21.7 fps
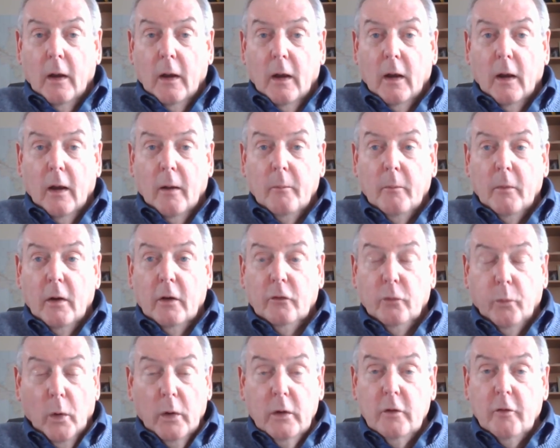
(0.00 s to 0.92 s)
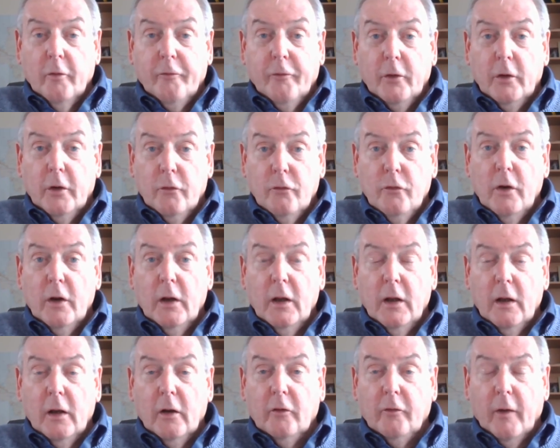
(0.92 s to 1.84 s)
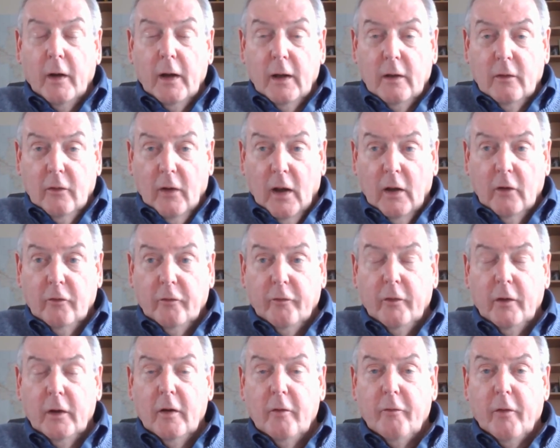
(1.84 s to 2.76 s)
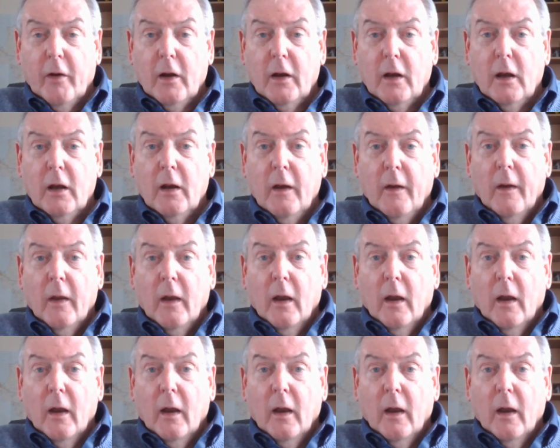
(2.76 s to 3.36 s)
It's wonderful. It really is very tastefully, very